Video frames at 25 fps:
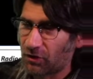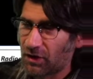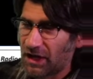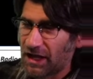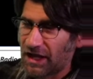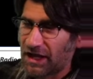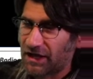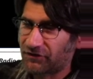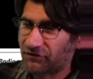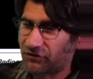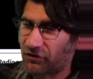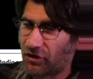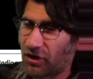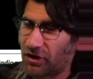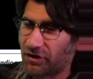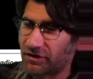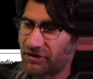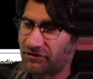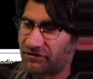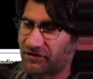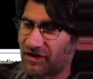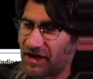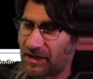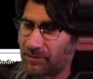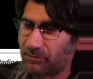as long
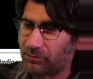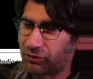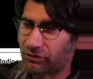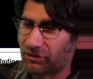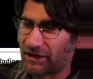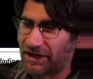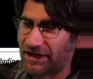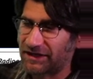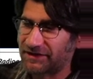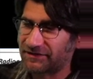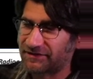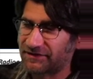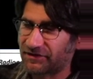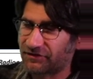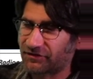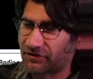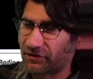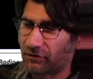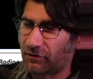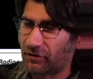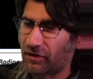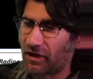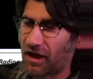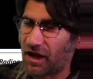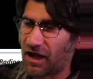as that plant is
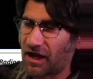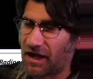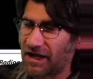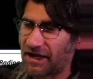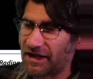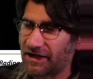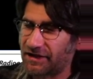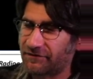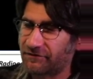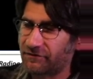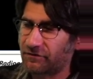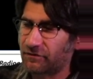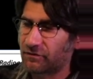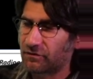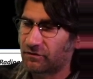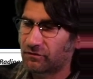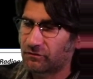alive,